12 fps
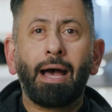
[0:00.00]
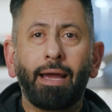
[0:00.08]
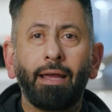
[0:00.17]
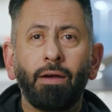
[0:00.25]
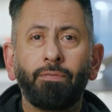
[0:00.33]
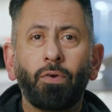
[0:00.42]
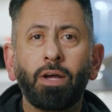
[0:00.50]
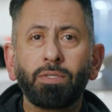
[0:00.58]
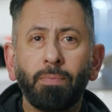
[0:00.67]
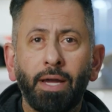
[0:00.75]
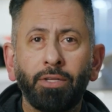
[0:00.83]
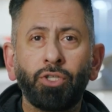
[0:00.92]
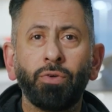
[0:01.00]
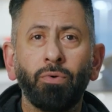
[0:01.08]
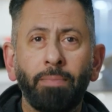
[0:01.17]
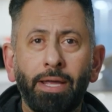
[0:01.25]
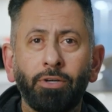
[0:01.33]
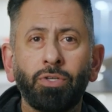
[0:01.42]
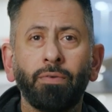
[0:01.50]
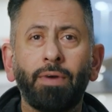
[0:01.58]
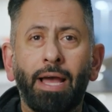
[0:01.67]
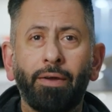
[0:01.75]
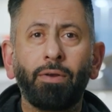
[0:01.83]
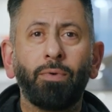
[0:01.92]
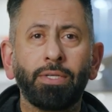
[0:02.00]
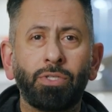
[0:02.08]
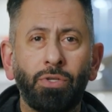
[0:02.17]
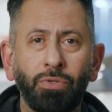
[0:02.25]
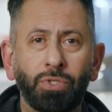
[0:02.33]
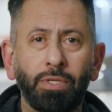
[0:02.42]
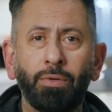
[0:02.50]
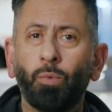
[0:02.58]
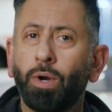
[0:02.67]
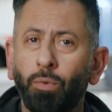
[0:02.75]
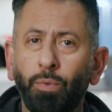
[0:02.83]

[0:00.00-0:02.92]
Hi, I'm Frost Meyer, General Manager of Audi West Houston,